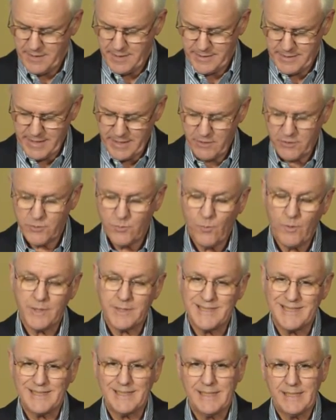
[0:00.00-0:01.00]
the debtors
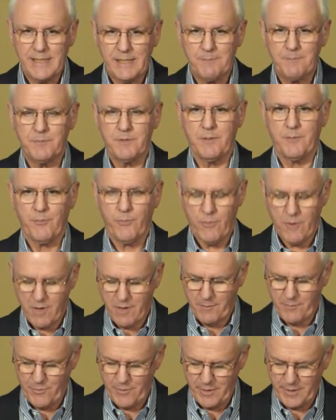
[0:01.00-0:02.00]
want to keep the
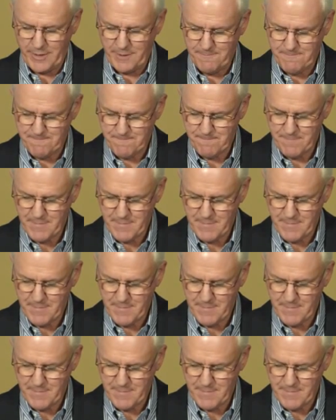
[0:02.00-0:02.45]
property.